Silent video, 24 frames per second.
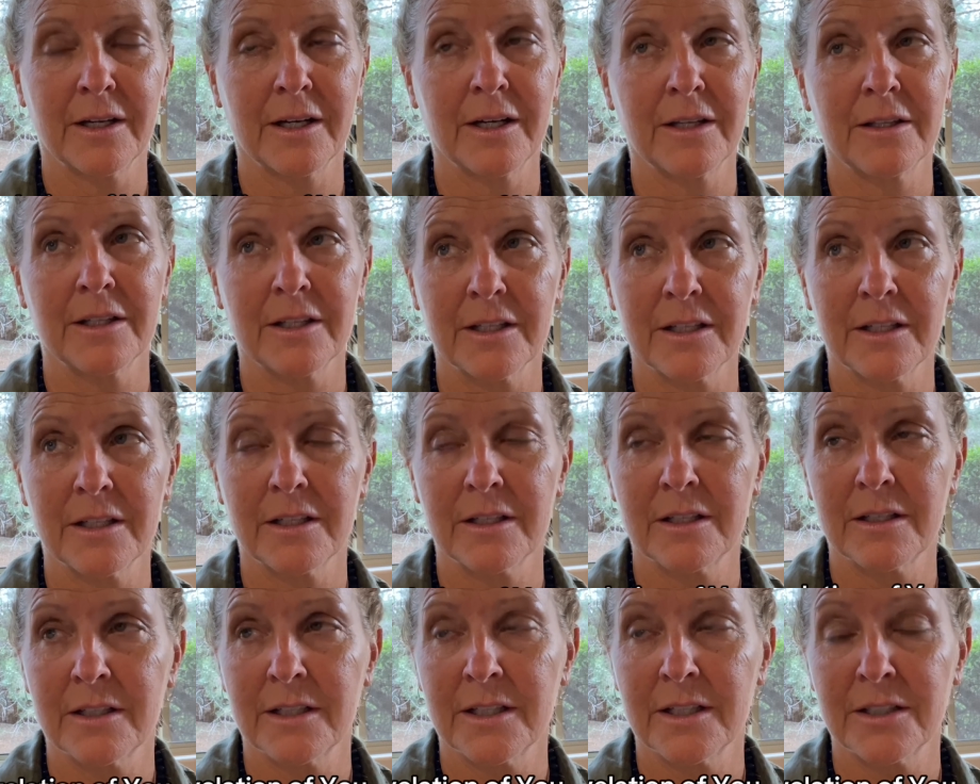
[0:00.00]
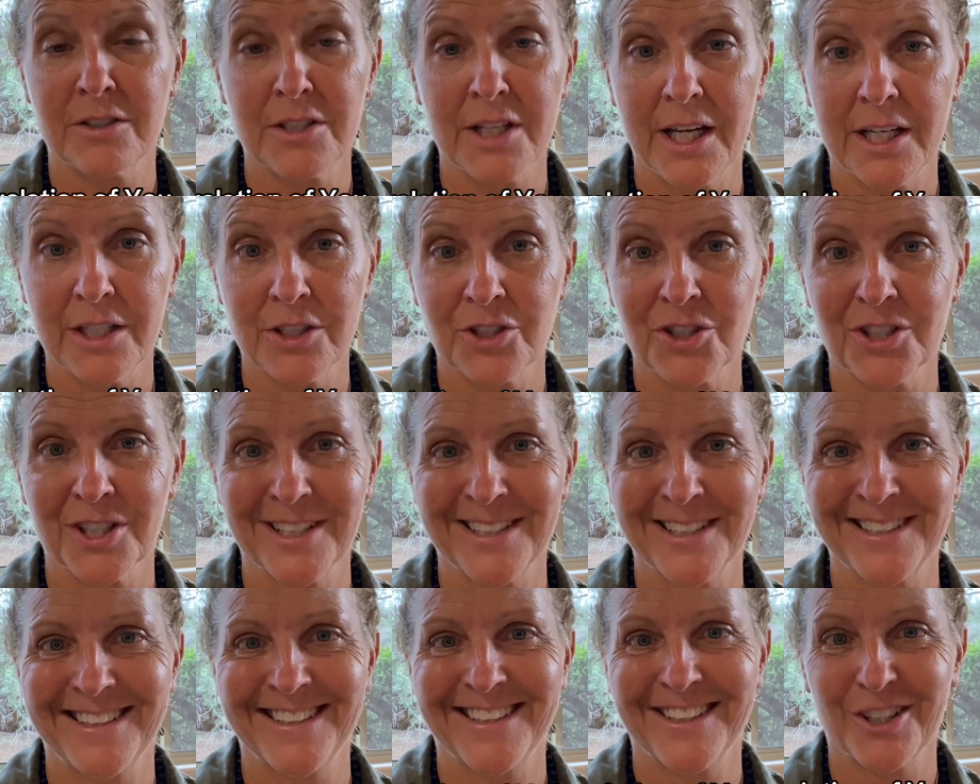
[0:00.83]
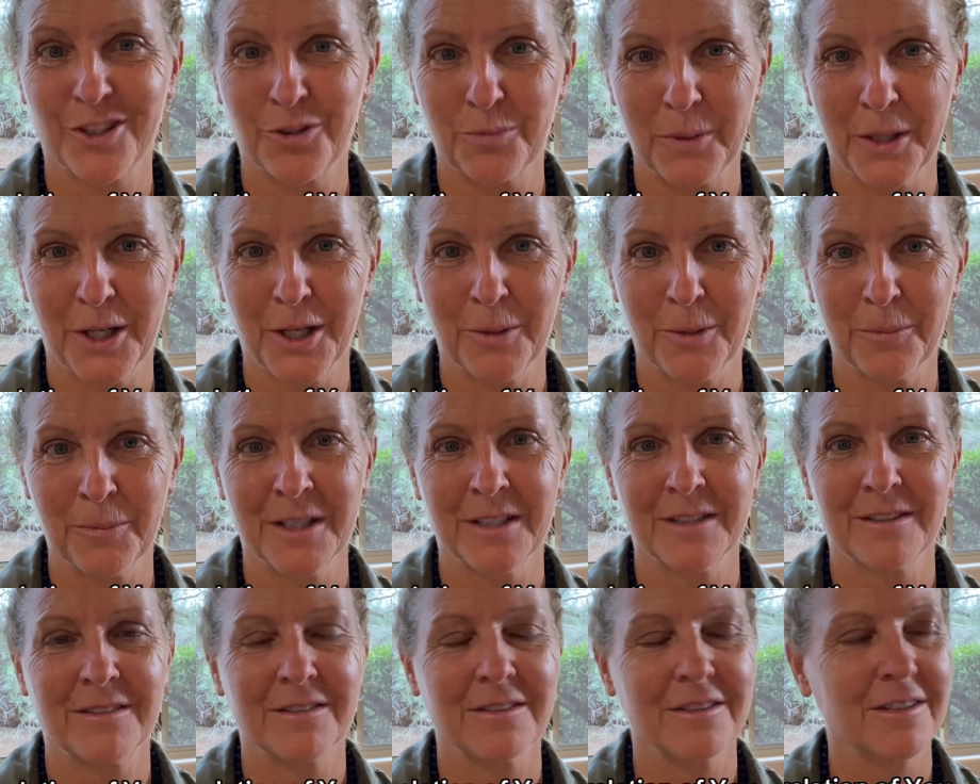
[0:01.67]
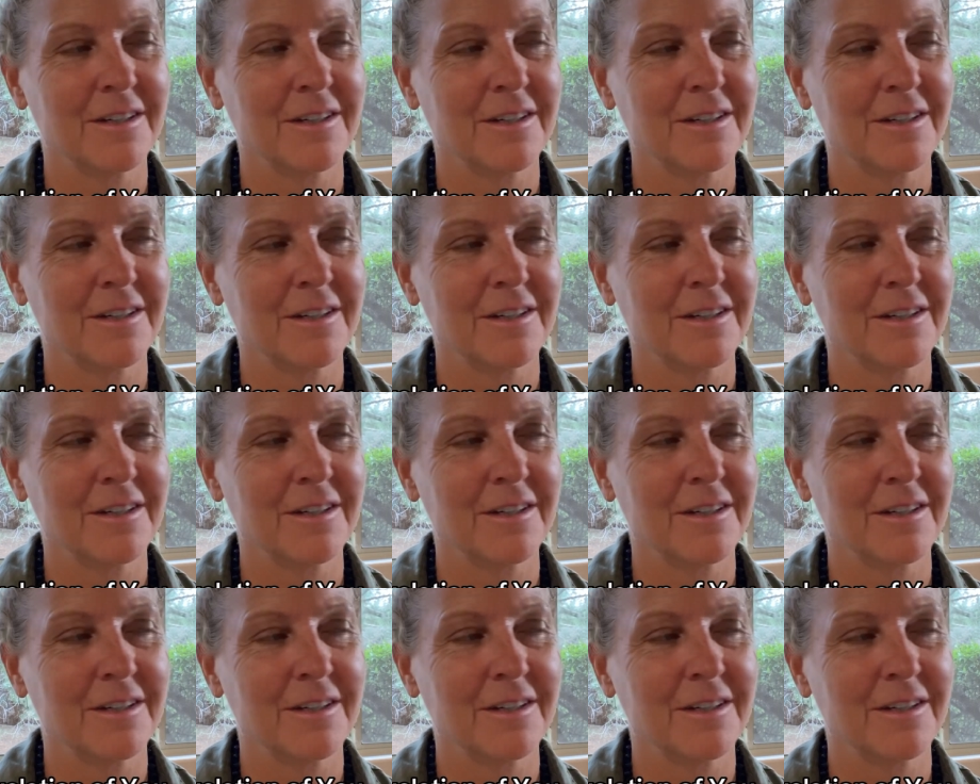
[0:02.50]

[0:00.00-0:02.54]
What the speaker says: and the Intention Experiment.